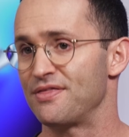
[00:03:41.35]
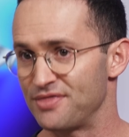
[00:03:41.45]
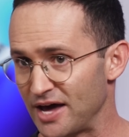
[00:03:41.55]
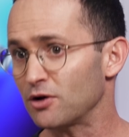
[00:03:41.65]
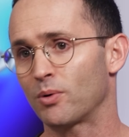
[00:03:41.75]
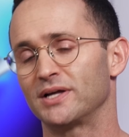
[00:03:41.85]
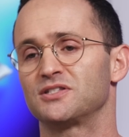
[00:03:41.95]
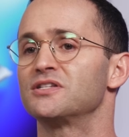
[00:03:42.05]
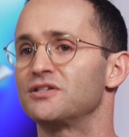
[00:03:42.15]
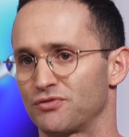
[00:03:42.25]
and that
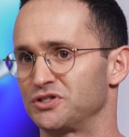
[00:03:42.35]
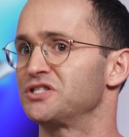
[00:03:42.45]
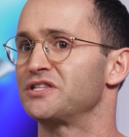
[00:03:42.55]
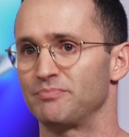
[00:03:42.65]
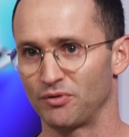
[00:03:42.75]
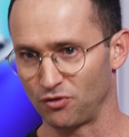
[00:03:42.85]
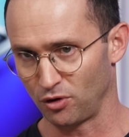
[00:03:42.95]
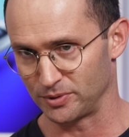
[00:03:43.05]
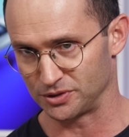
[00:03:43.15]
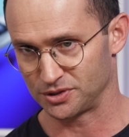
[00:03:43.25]
equates to differences in
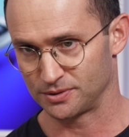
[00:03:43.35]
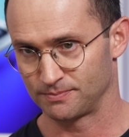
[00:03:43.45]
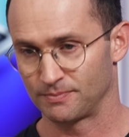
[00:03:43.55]
performance.